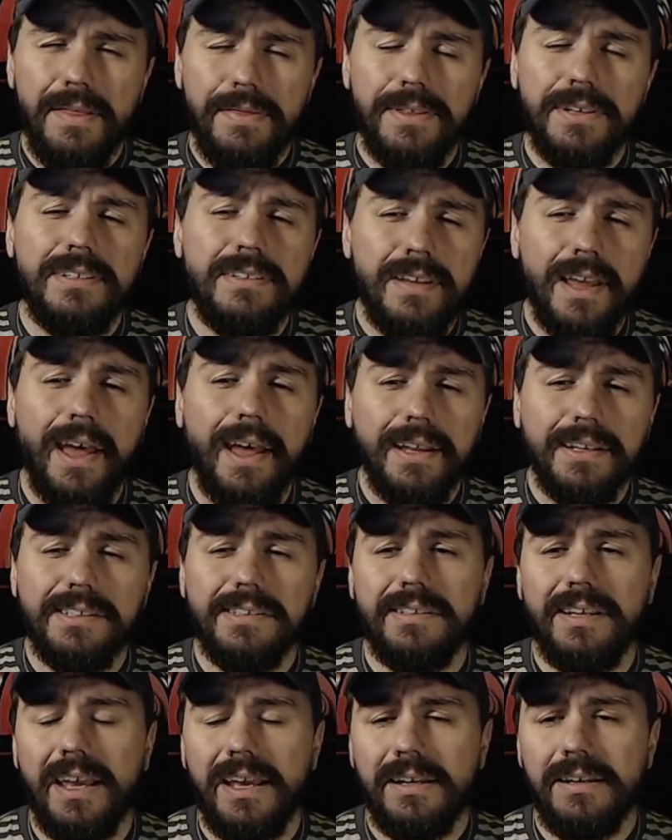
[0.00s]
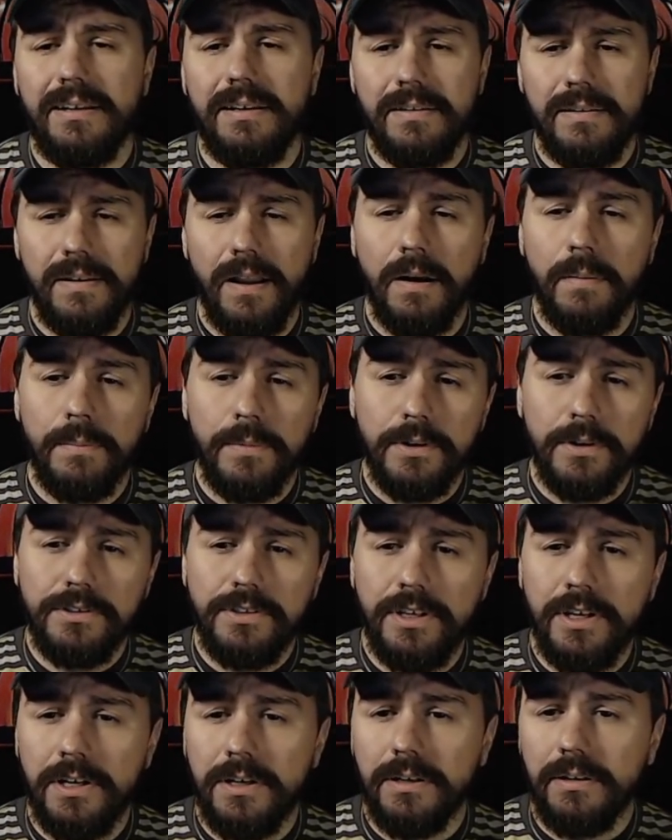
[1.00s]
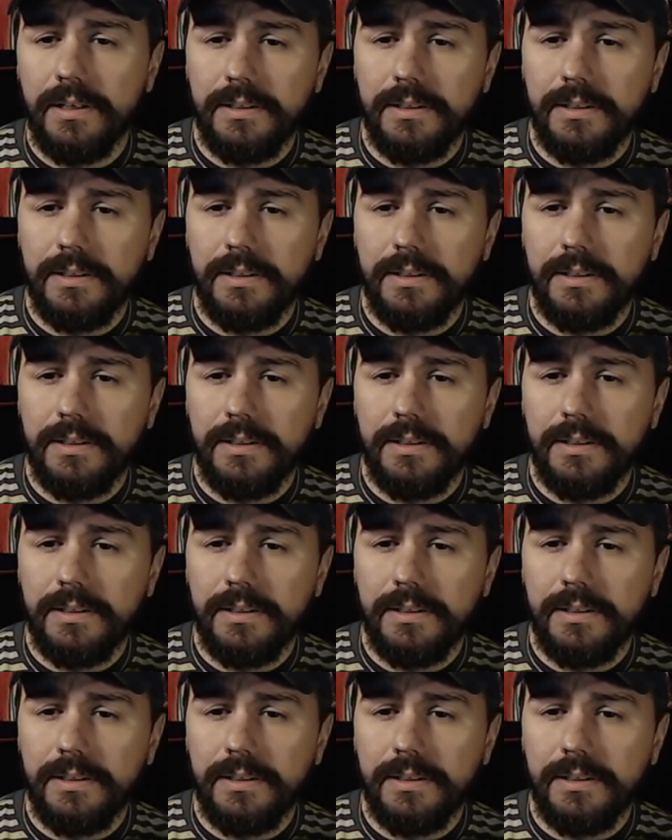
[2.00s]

The text and numbers here,